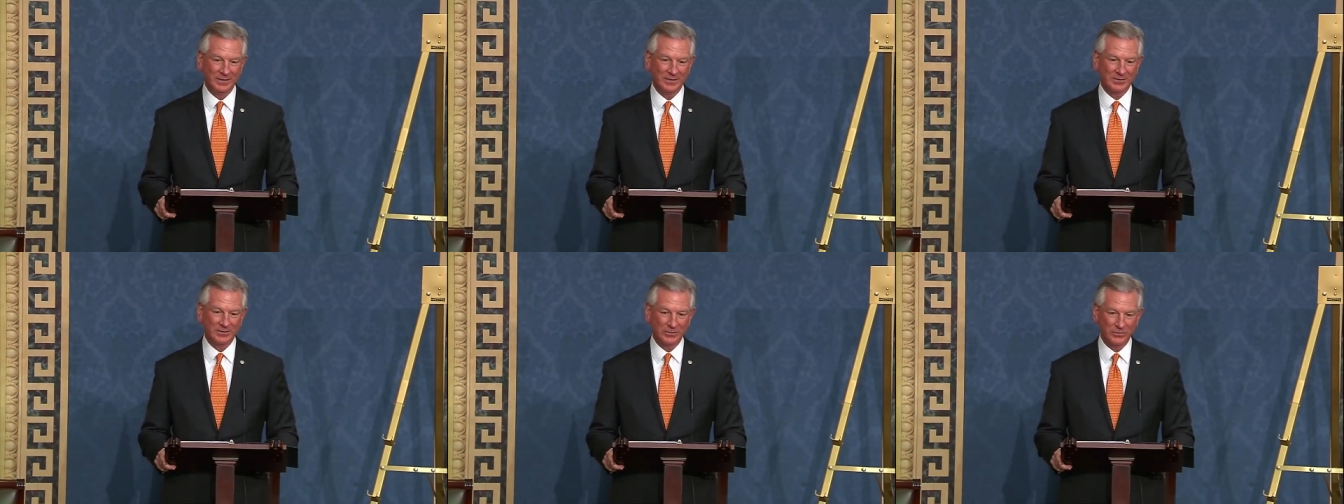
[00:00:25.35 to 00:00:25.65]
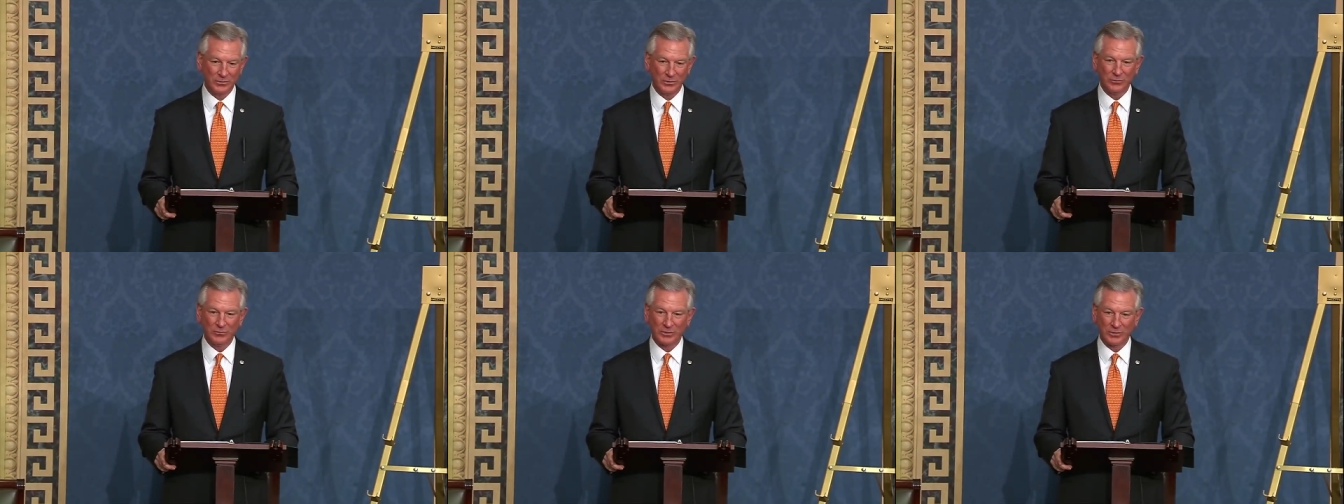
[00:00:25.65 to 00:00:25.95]
to
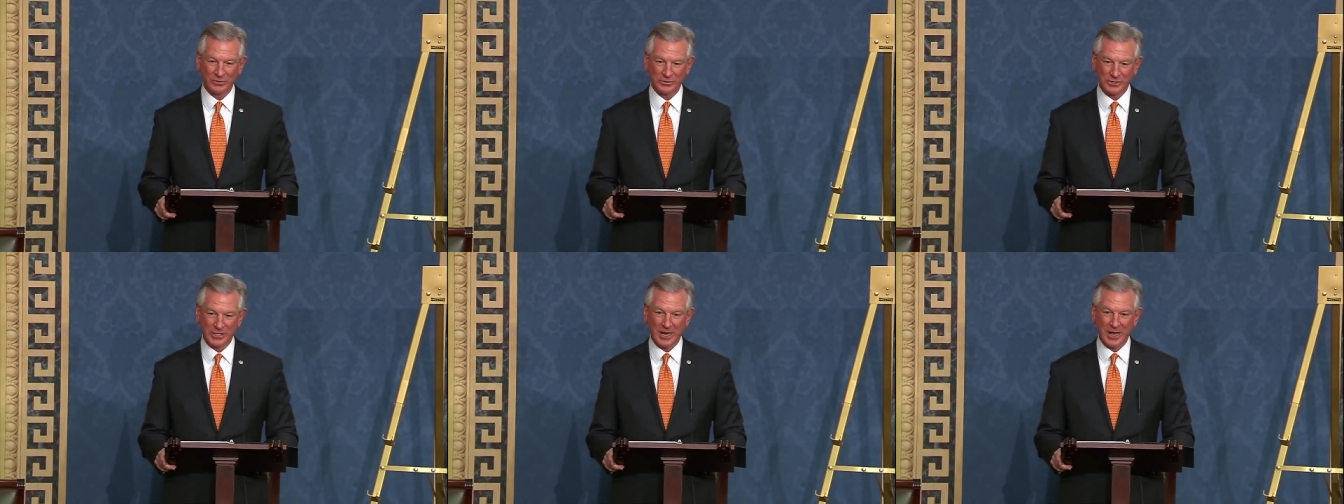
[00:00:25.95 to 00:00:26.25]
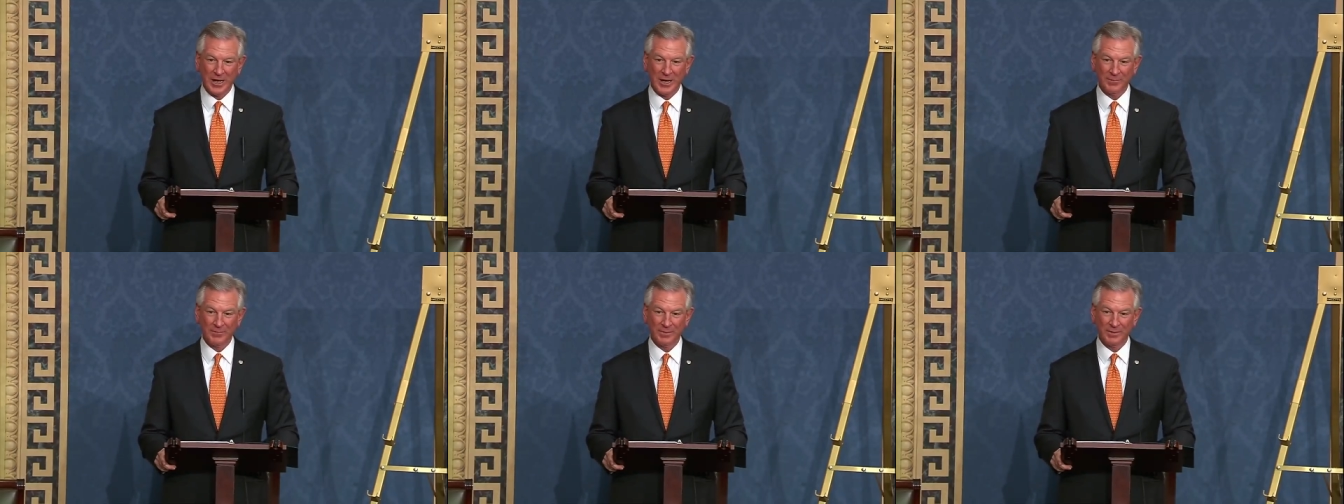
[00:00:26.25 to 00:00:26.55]
do their
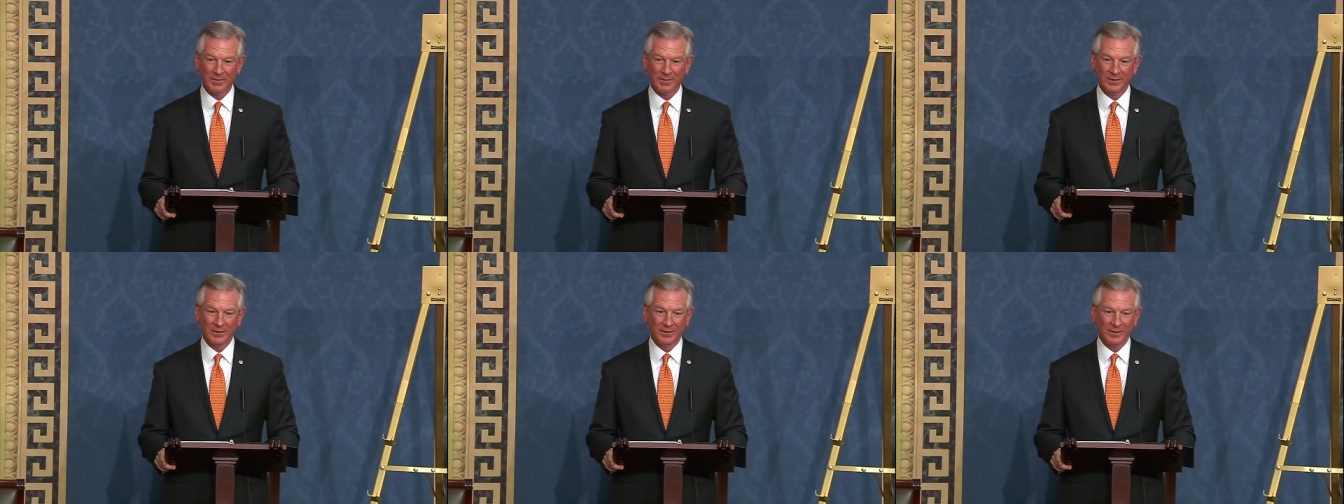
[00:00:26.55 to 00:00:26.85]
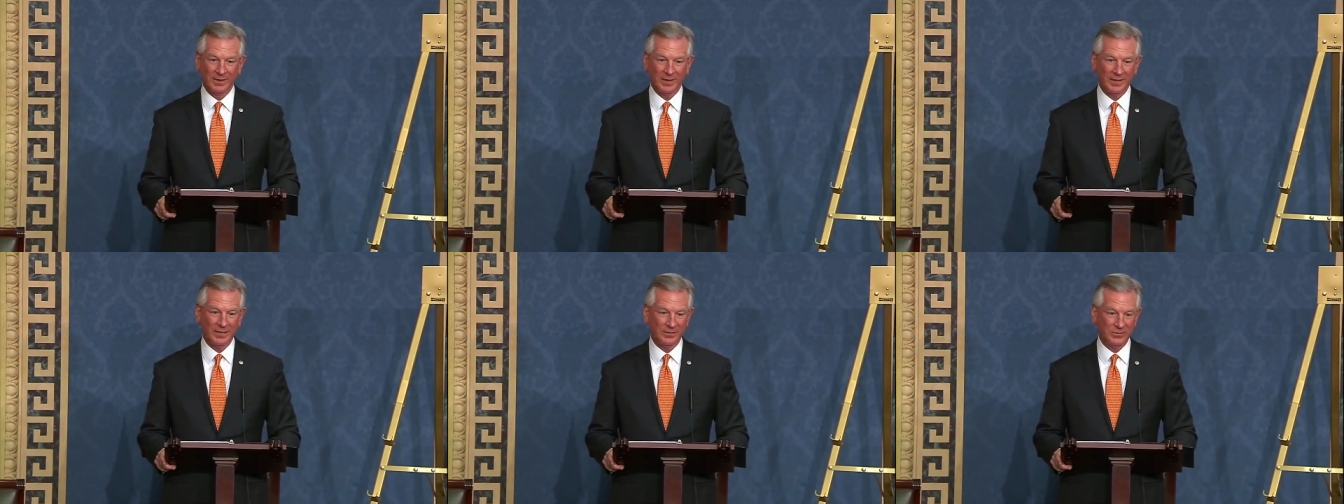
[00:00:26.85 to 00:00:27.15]
job
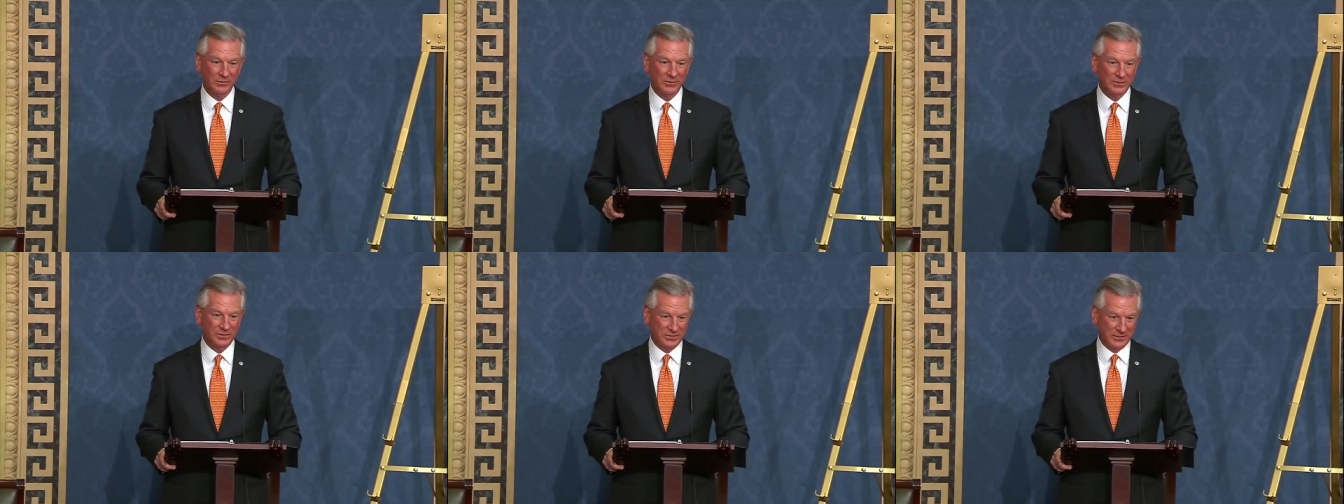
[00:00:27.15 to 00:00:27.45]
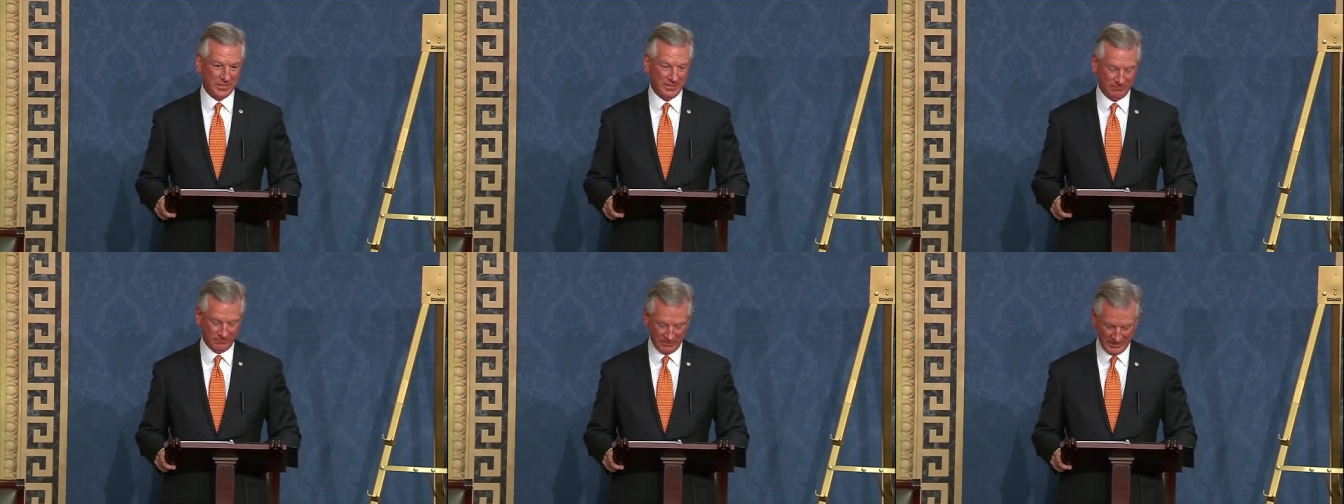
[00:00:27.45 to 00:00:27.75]
and do it
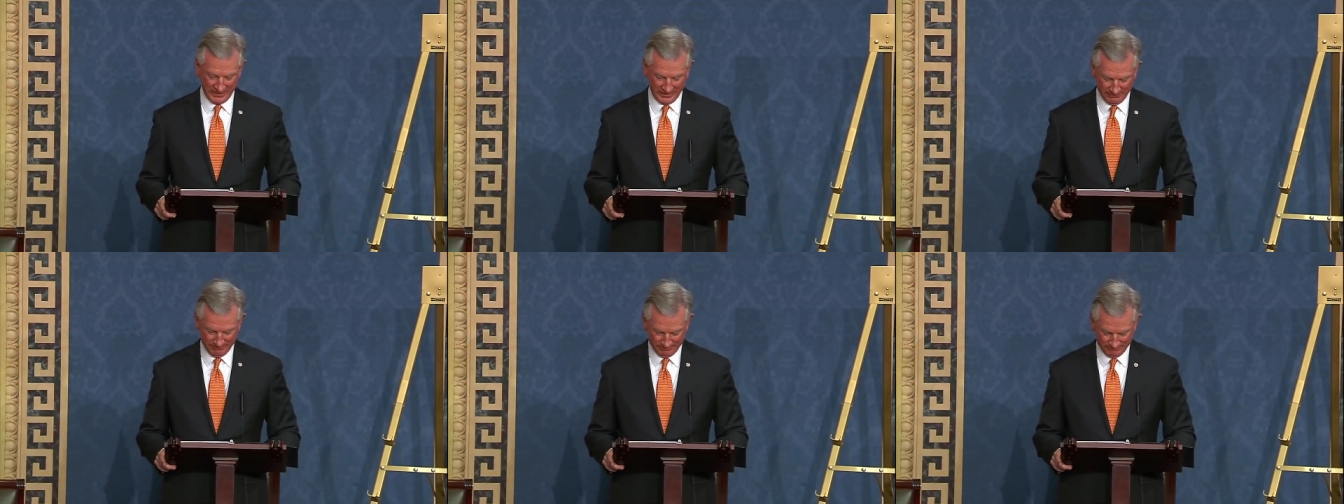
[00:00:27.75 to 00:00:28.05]
safely.